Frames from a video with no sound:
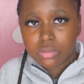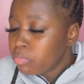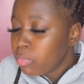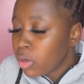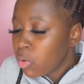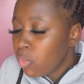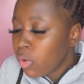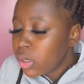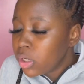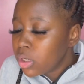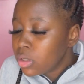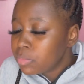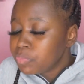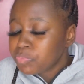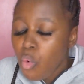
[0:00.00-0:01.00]
But one
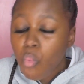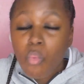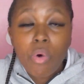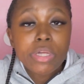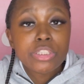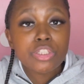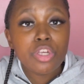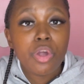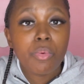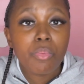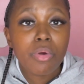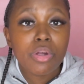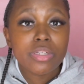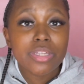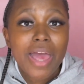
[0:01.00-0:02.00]
of them, what's your
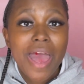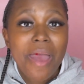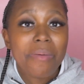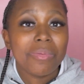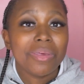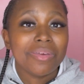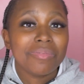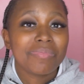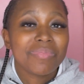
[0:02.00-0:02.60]
worst habit?